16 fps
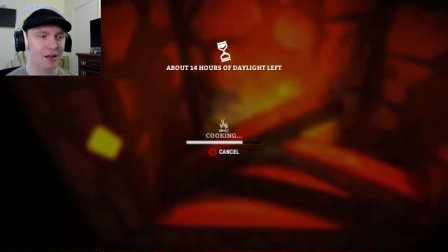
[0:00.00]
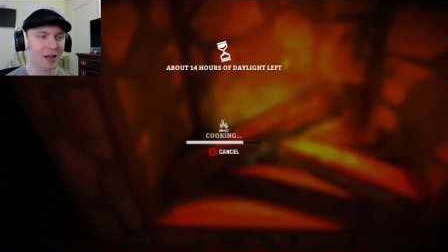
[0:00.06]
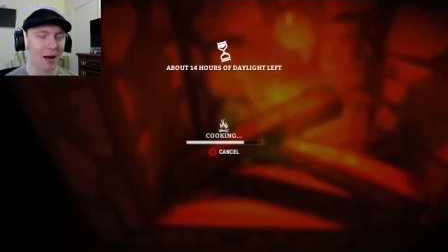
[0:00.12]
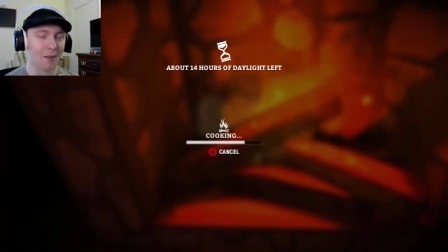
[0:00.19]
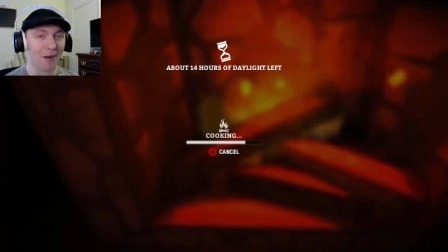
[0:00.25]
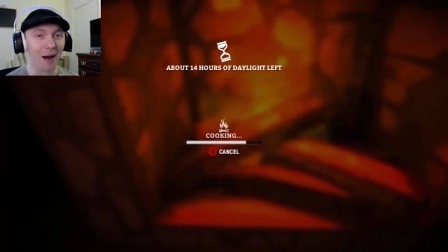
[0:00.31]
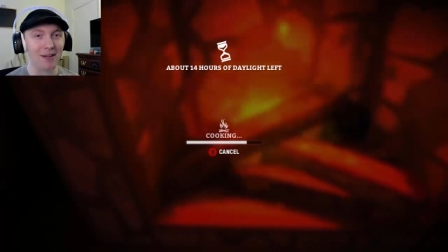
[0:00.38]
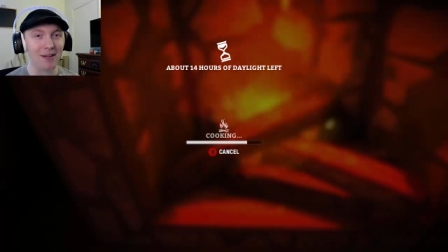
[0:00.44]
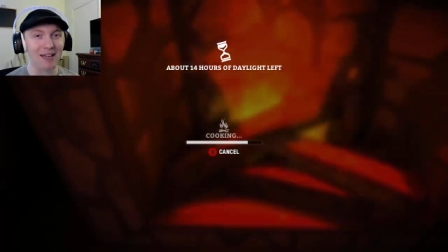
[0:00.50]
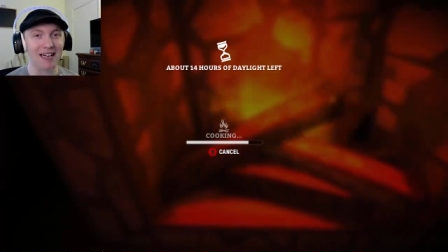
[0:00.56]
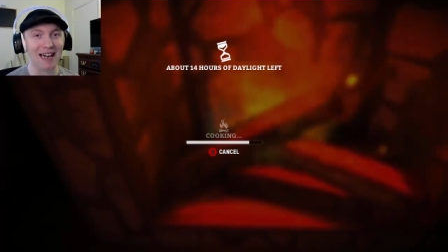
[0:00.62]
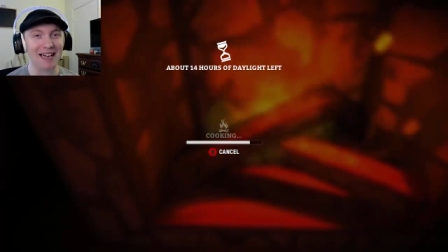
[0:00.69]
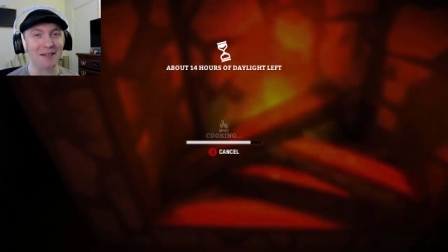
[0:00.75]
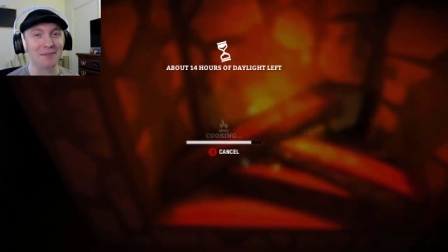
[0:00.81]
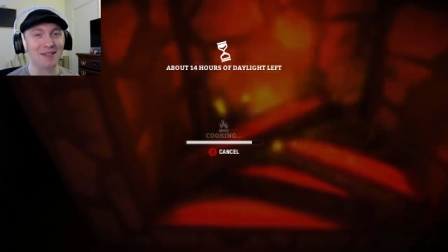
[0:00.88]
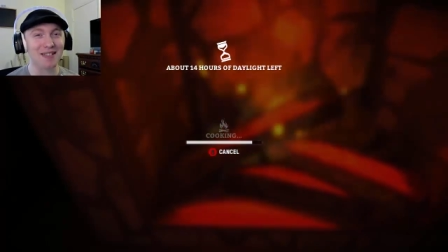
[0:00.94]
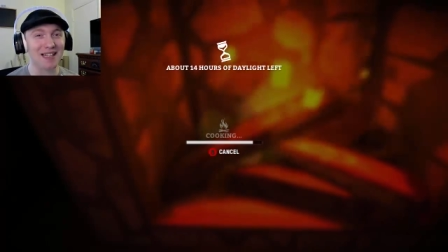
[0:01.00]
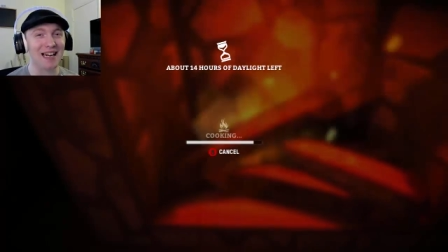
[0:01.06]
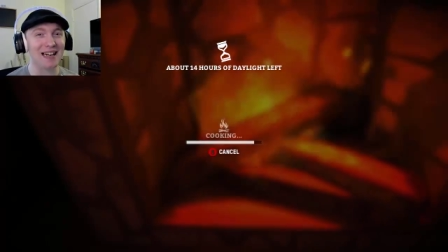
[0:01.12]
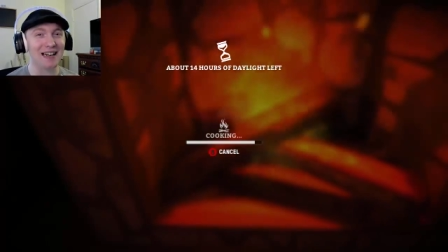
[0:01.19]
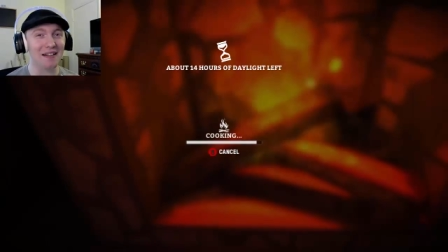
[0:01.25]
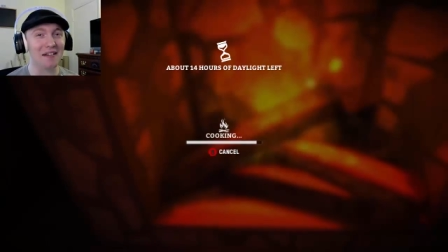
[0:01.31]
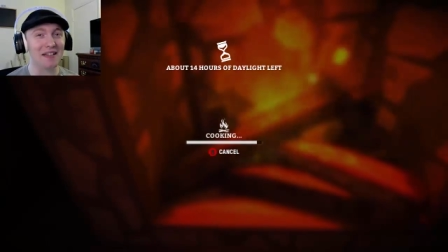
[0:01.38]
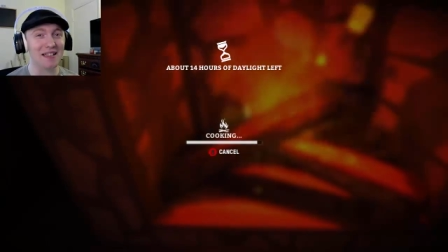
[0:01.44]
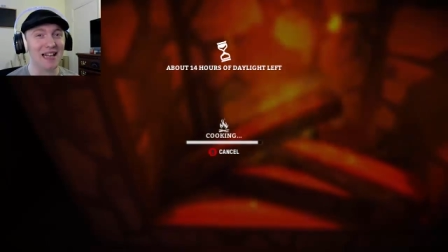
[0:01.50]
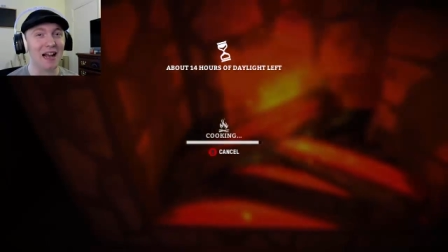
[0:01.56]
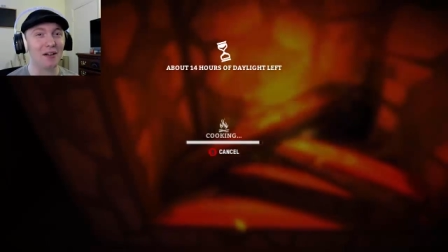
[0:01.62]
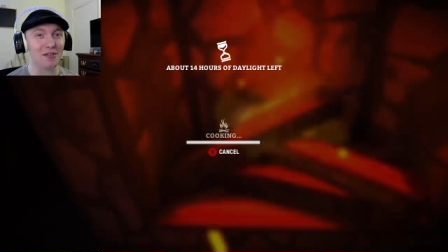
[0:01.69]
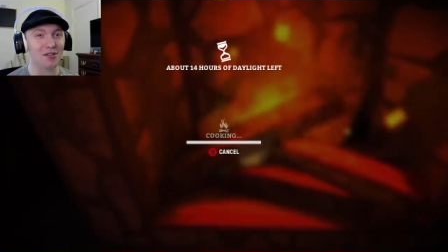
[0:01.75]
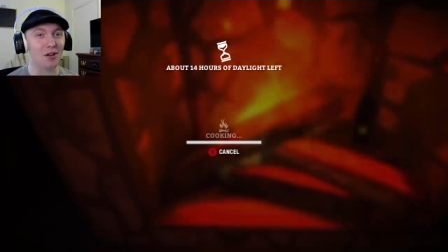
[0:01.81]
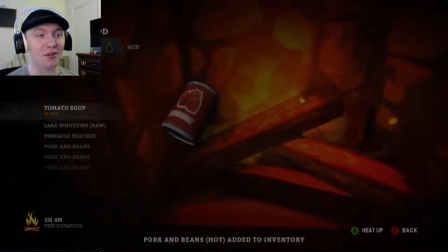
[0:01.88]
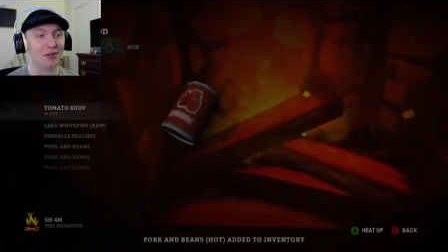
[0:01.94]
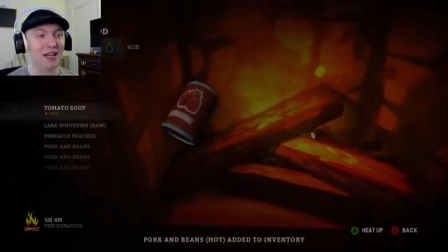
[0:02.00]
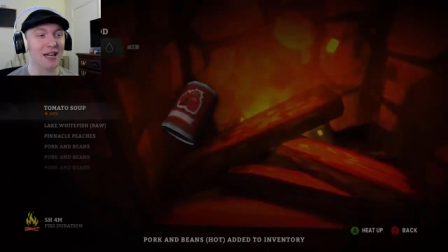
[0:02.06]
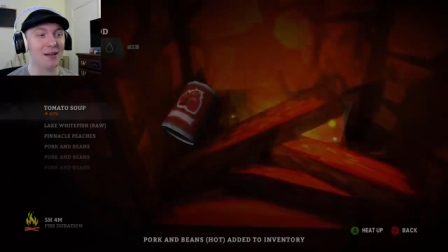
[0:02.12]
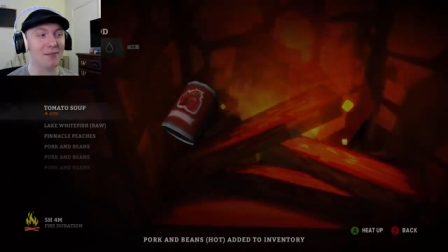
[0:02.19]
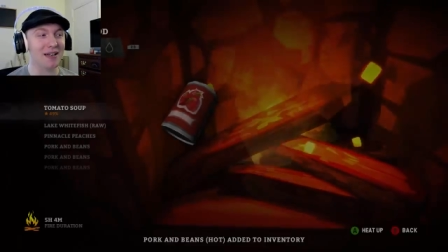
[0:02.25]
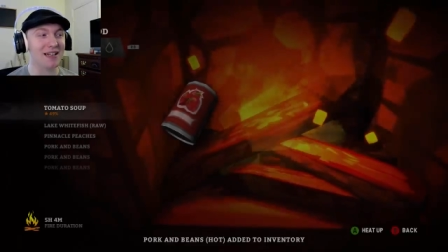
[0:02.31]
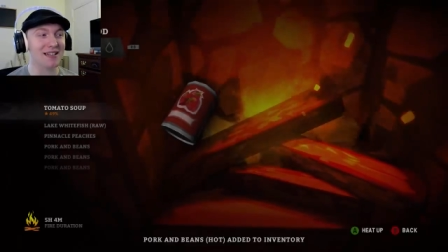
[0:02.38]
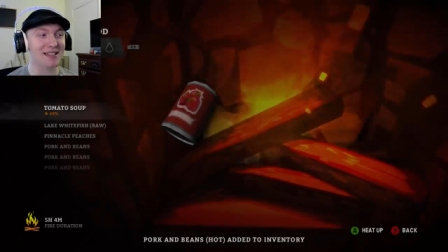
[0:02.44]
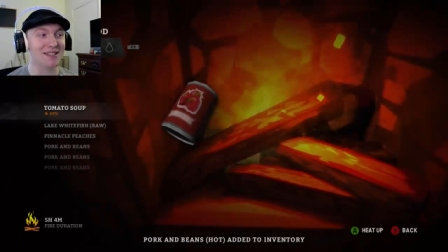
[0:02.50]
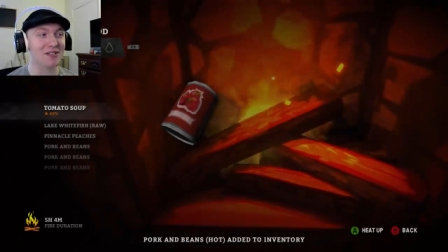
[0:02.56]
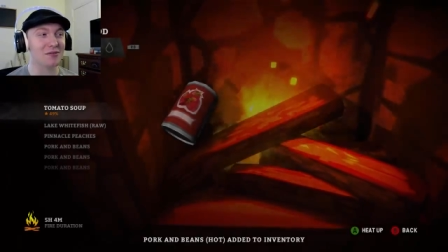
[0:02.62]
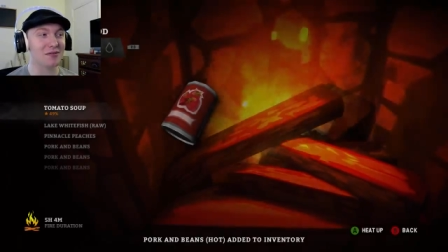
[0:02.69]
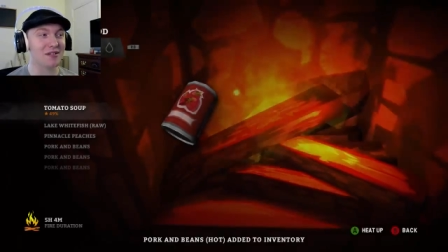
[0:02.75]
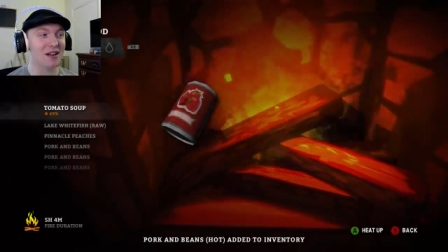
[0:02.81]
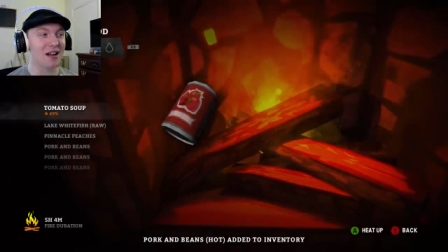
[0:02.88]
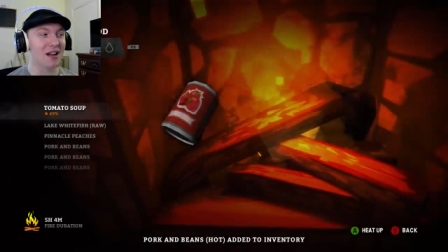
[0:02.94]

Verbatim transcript: I'm probably gonna end up staying in this house all day because, dude,